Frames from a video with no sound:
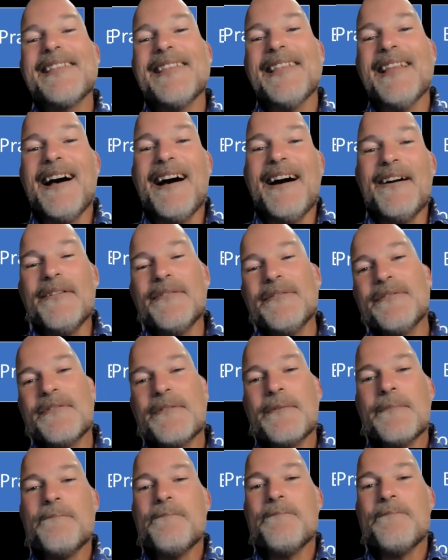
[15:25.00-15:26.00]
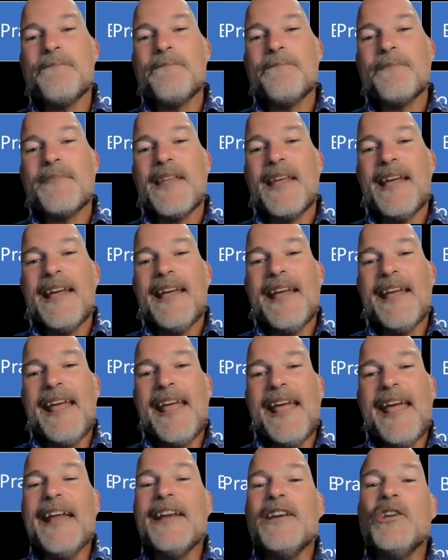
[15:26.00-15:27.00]
and love.
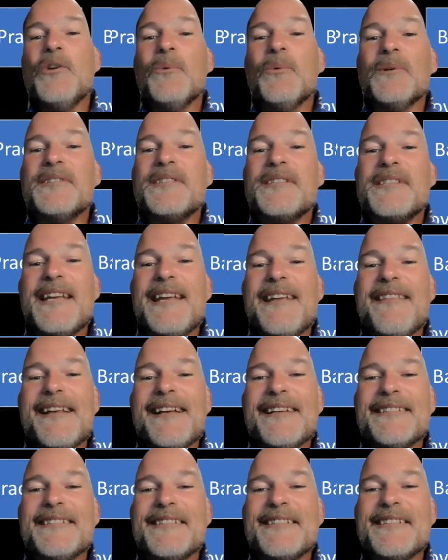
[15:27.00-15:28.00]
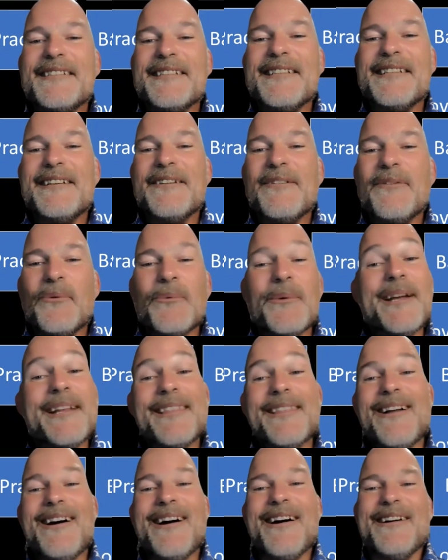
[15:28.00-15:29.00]
And you will see this
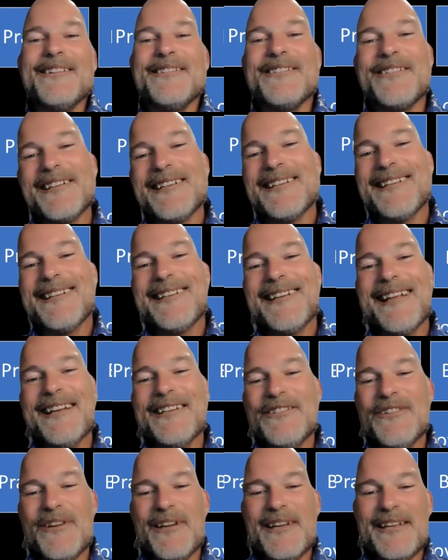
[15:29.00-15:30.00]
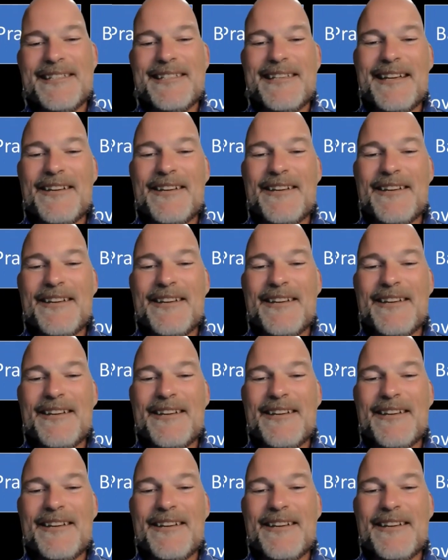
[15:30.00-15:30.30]
writ large as you